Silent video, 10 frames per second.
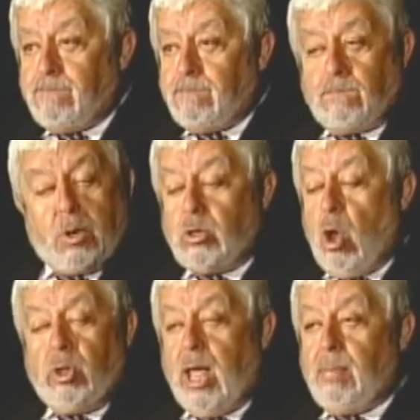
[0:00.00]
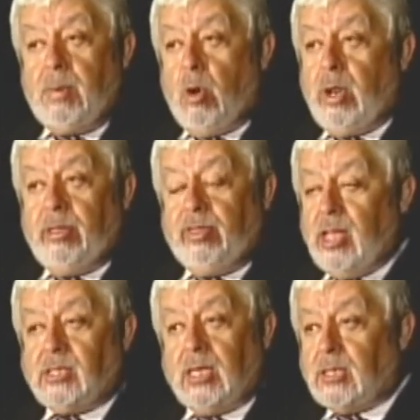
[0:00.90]
But not everybody
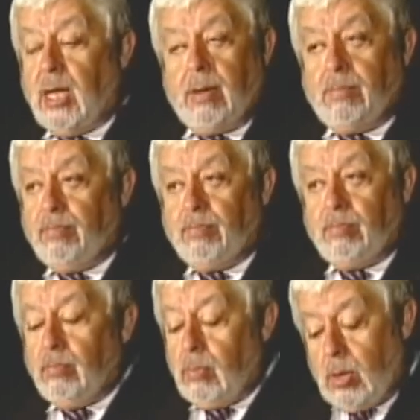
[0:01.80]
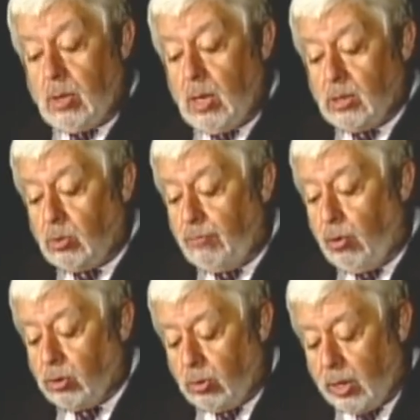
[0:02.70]
thinks the same. It's
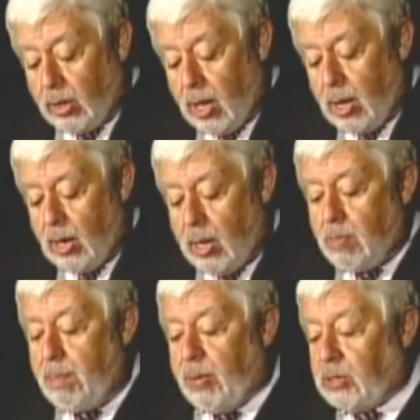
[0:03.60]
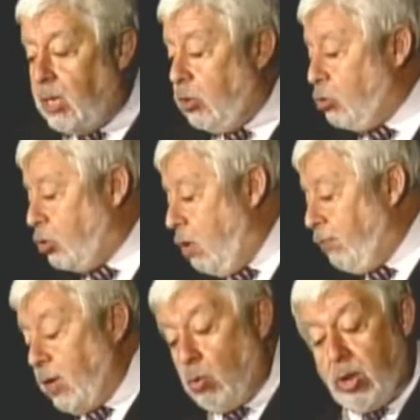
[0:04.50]
unfortunate. Let me present you
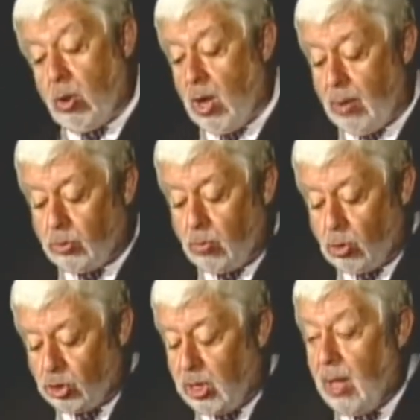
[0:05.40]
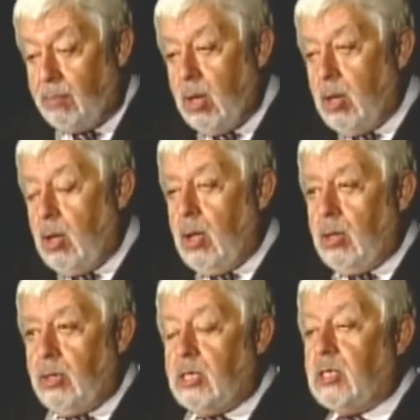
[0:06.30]
something. We don't have too much time.
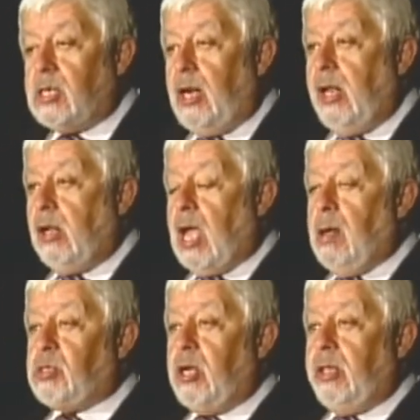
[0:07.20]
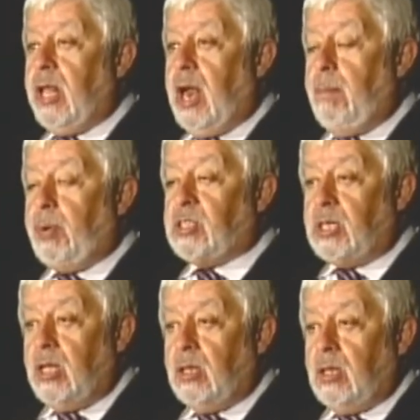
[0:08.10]
This is a little capsule that I
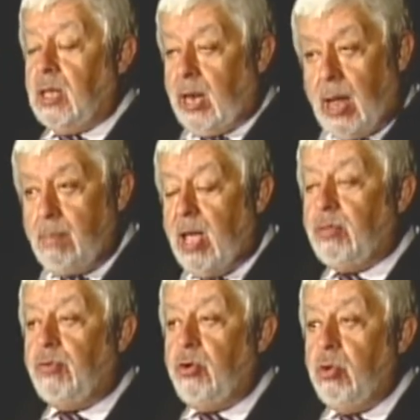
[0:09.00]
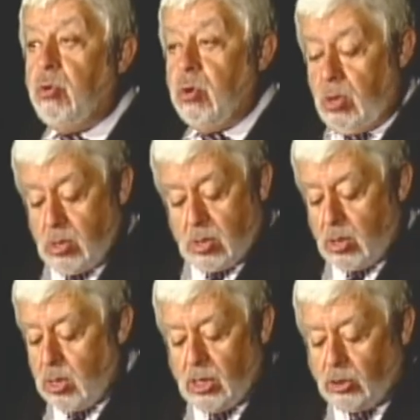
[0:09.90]
present that I made for you.
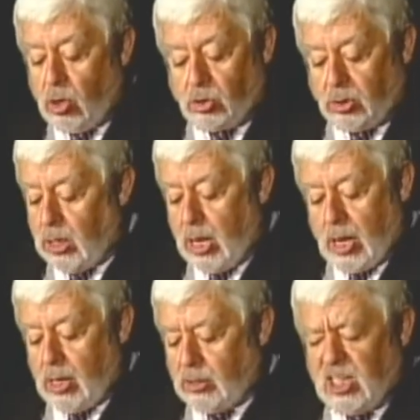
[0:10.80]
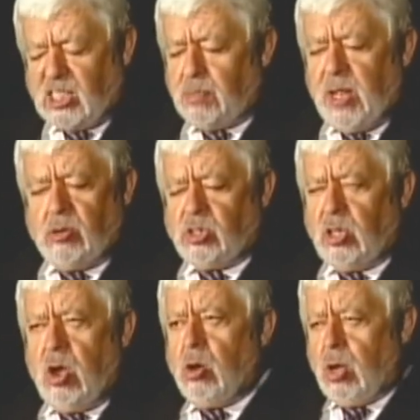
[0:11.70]
It's just uh, six minutes
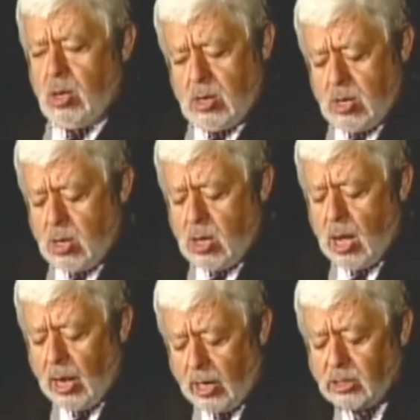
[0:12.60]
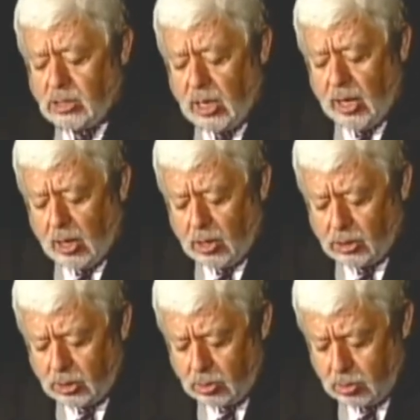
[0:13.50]
long and it's in
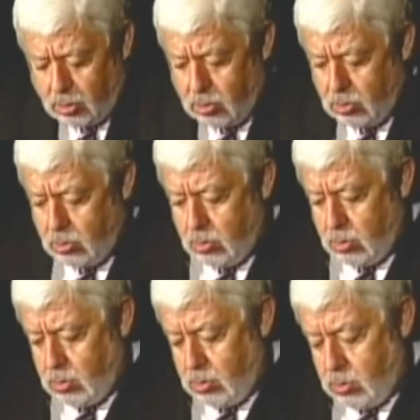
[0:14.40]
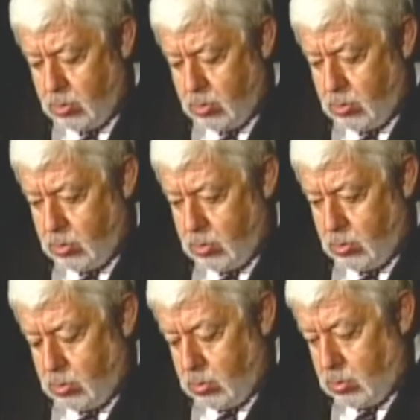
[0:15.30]
English. National Park Service in
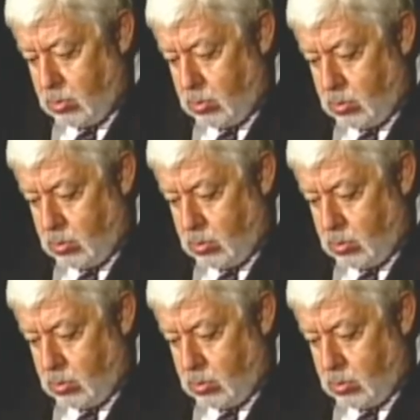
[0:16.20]
United States